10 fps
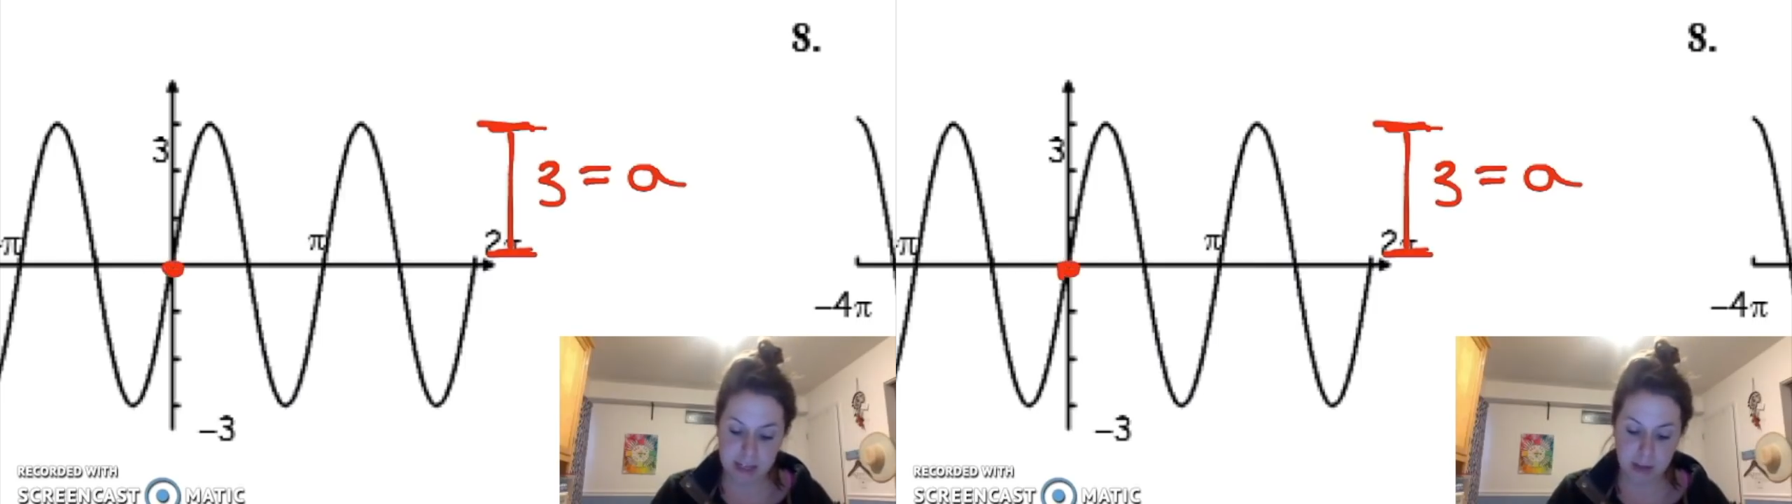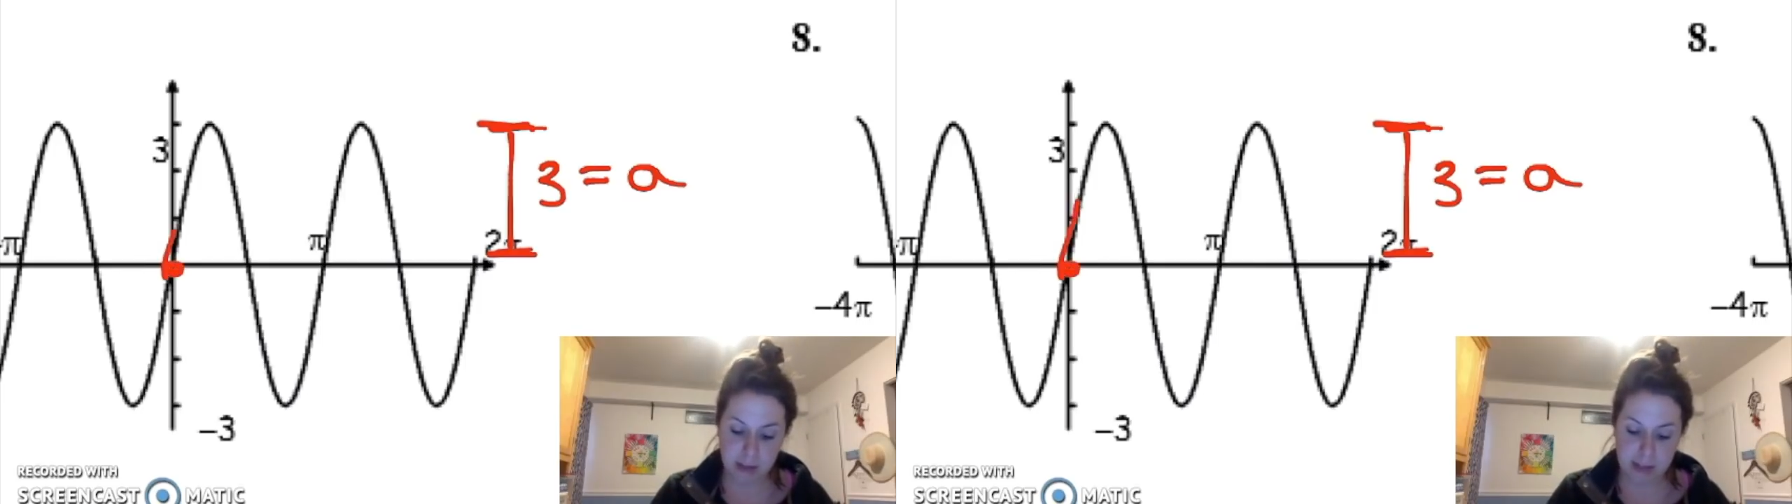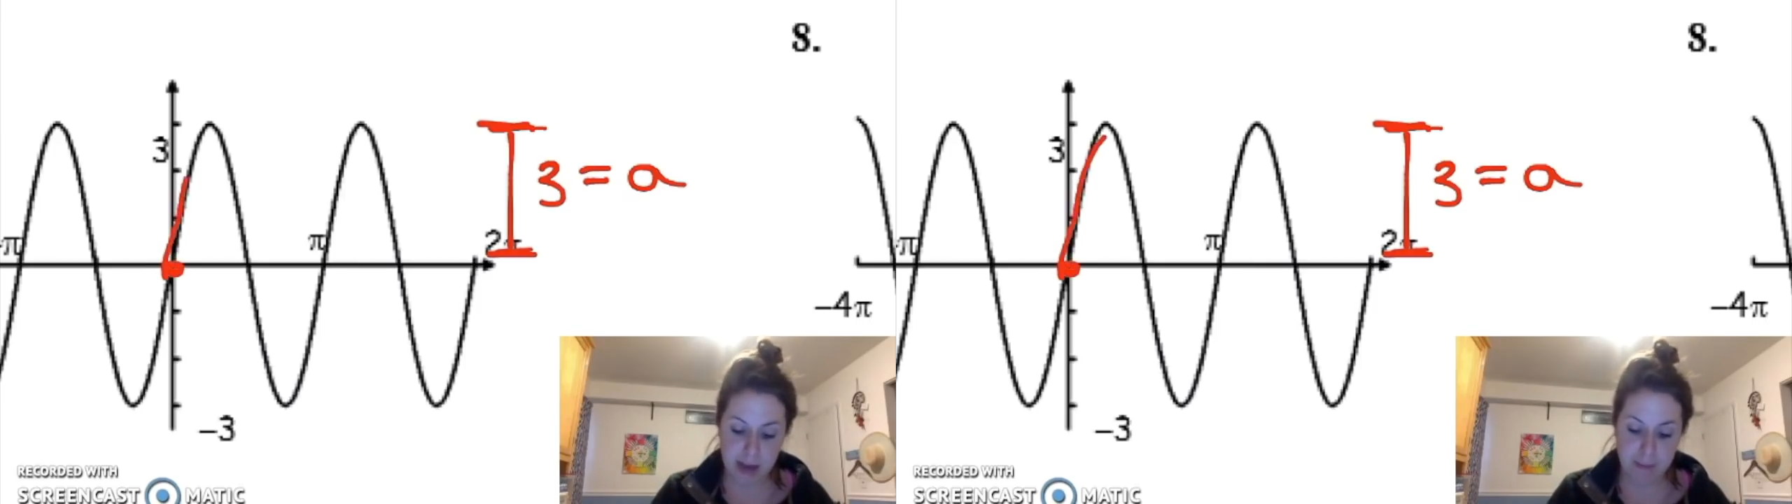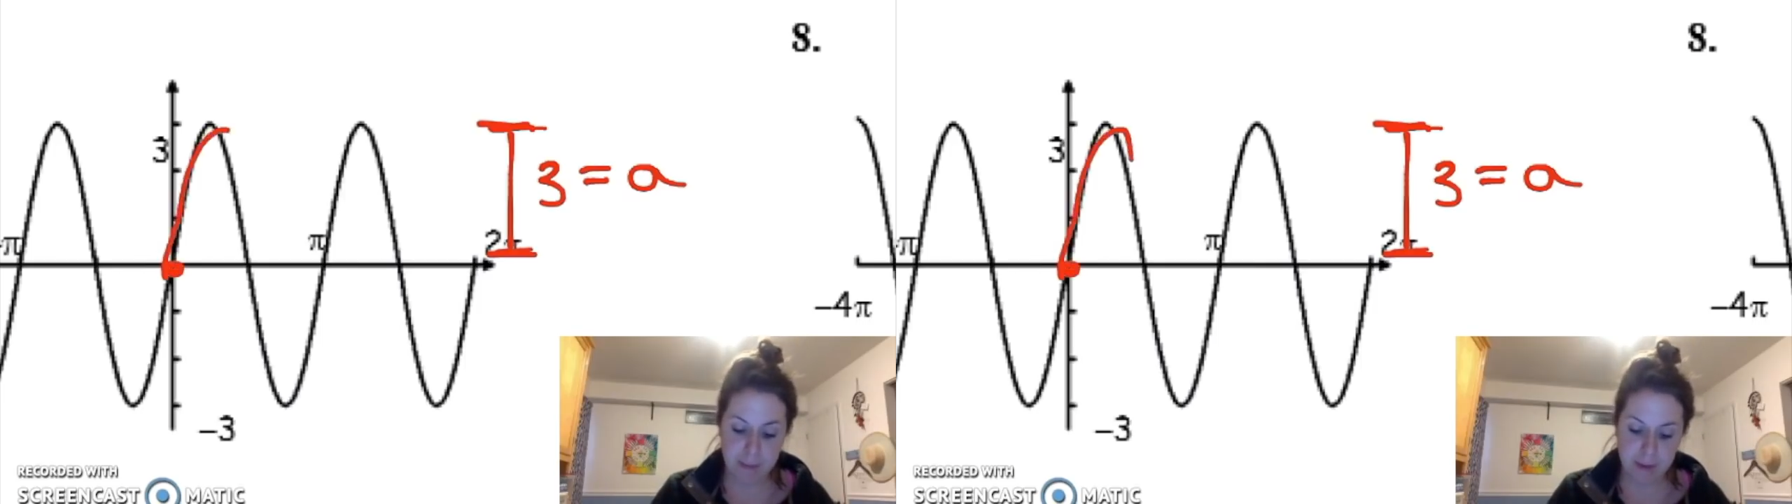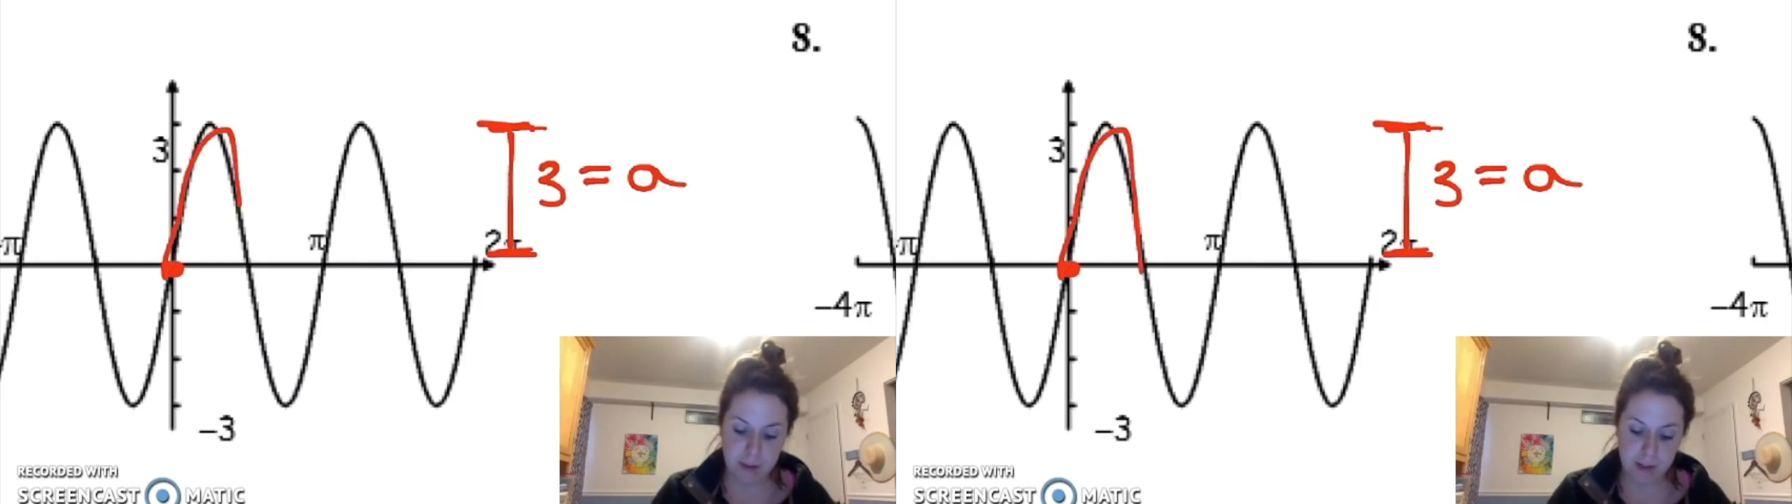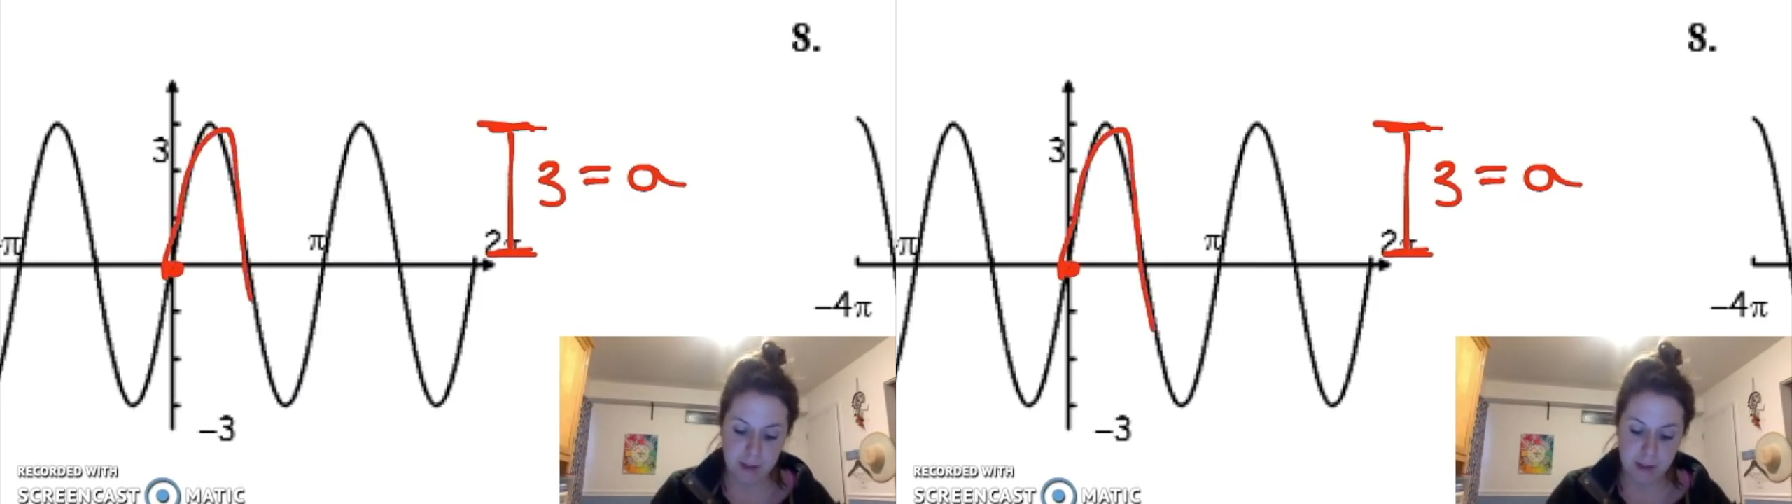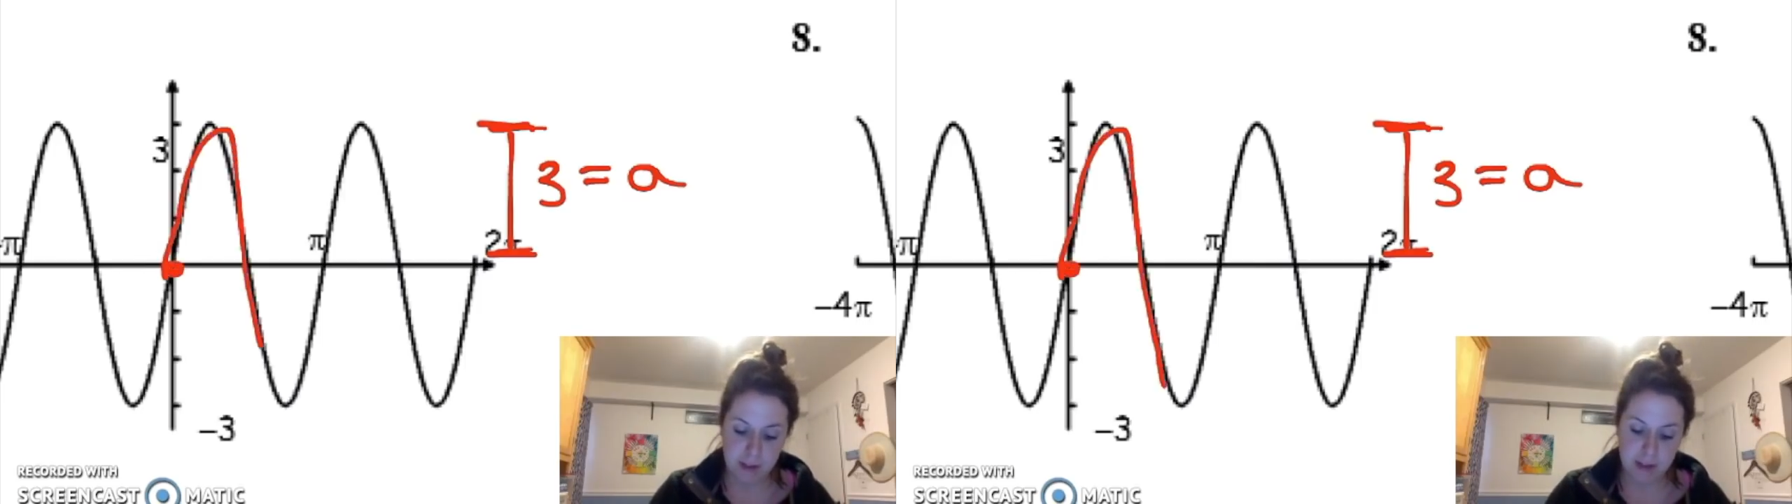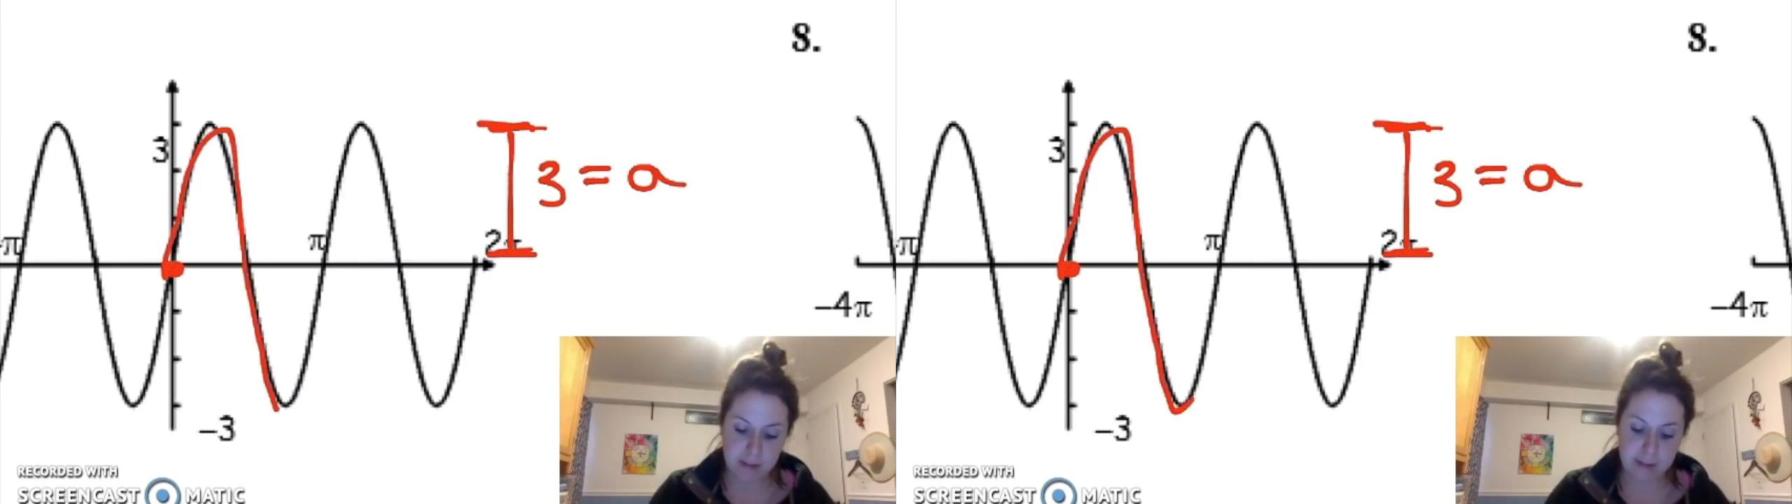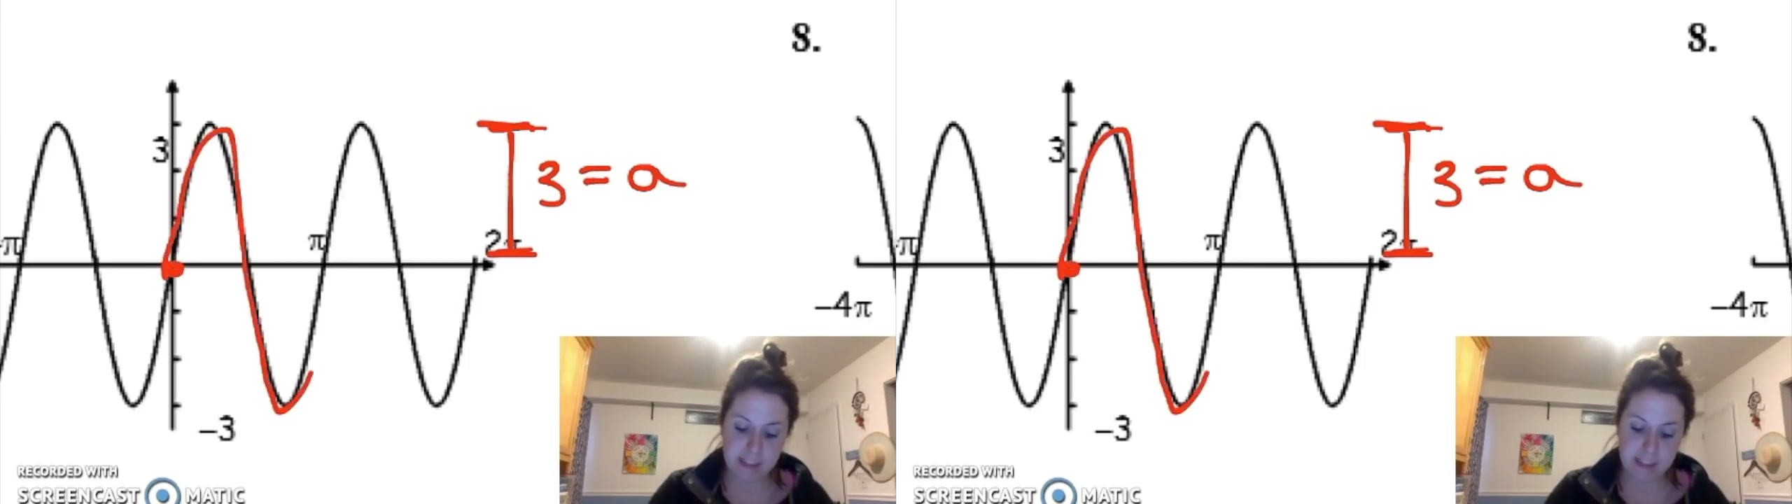It goes up, comes